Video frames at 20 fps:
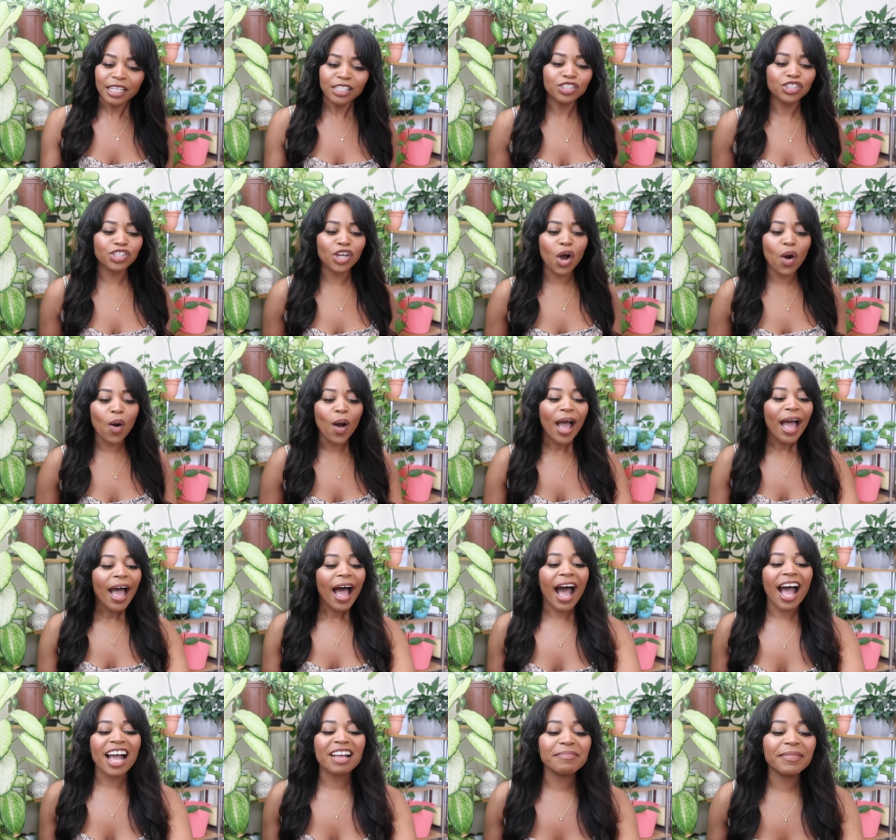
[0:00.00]
So
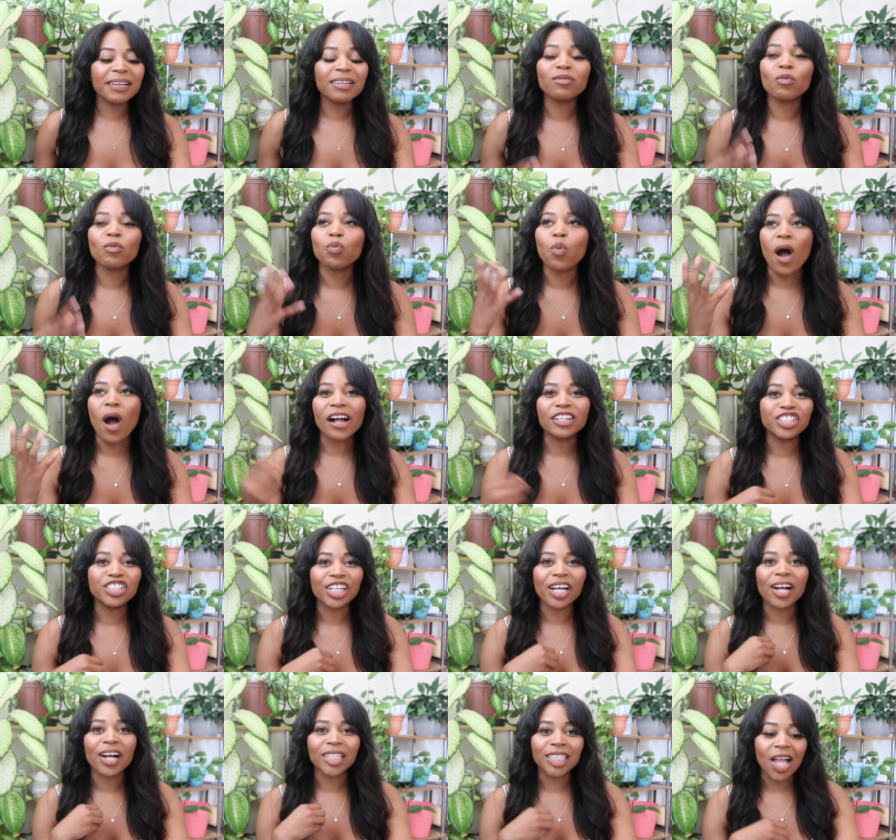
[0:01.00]
I've been
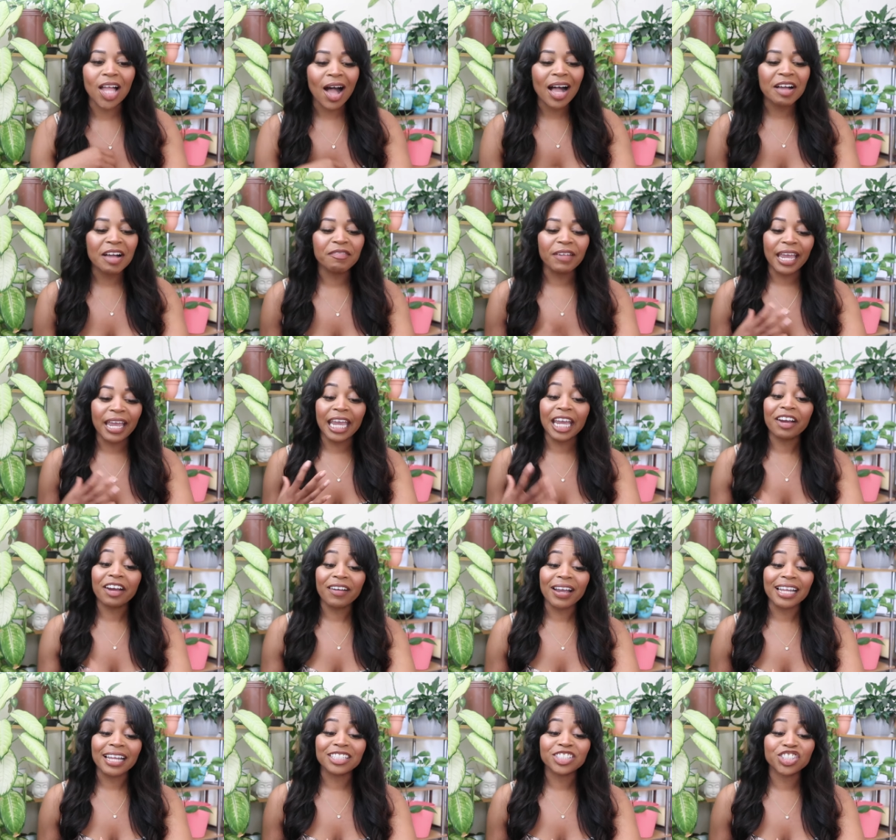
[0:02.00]
watching a lot of
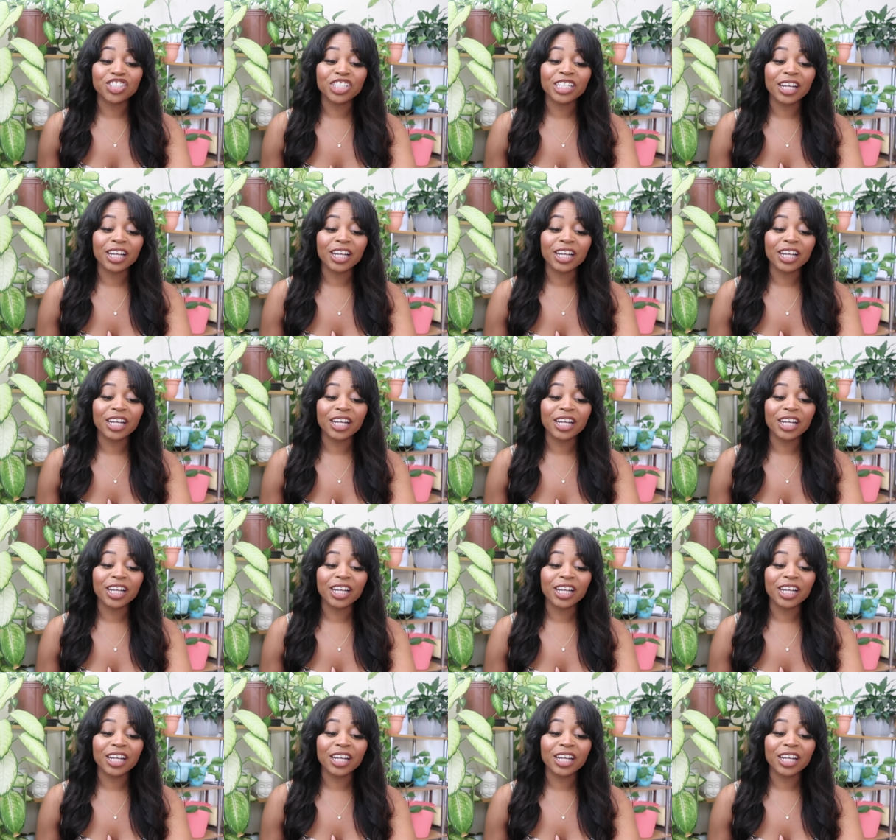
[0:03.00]
Erin.